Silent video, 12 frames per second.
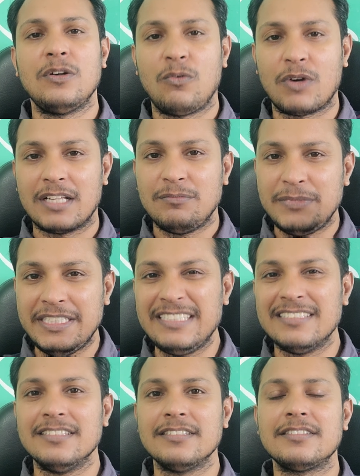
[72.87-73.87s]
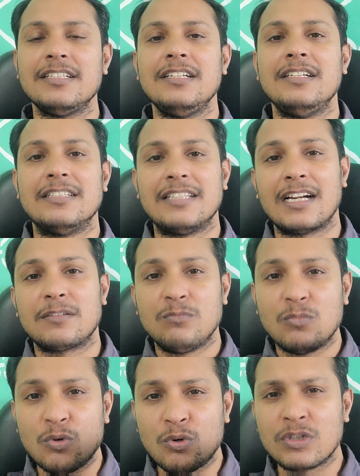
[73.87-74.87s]
What I mean is that
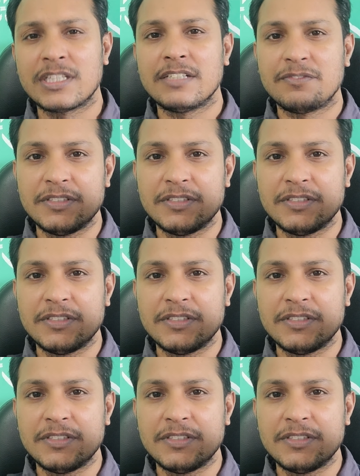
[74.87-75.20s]
more than